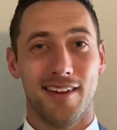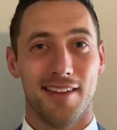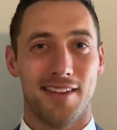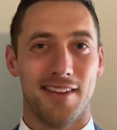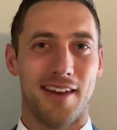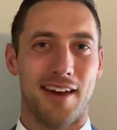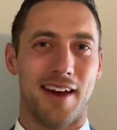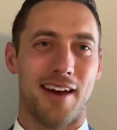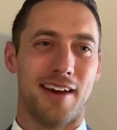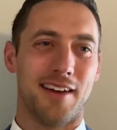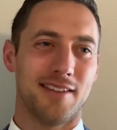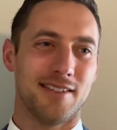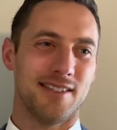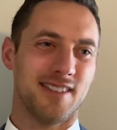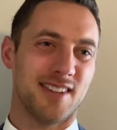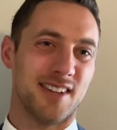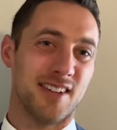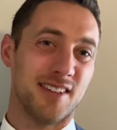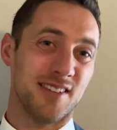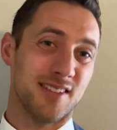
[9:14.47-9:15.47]
that
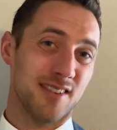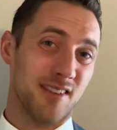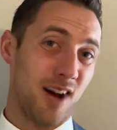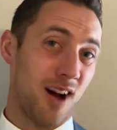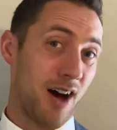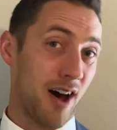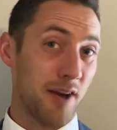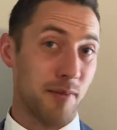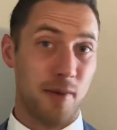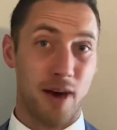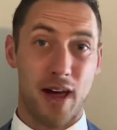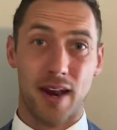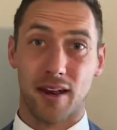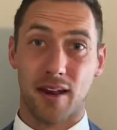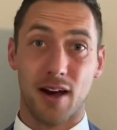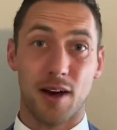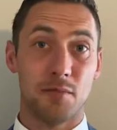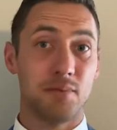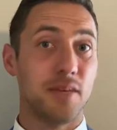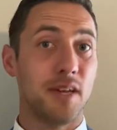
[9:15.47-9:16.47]
sends automatic
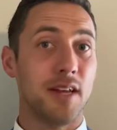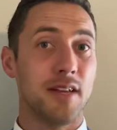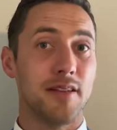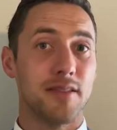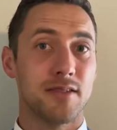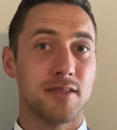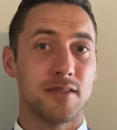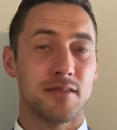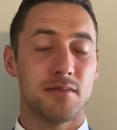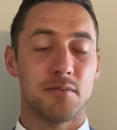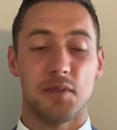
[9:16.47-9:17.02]
updates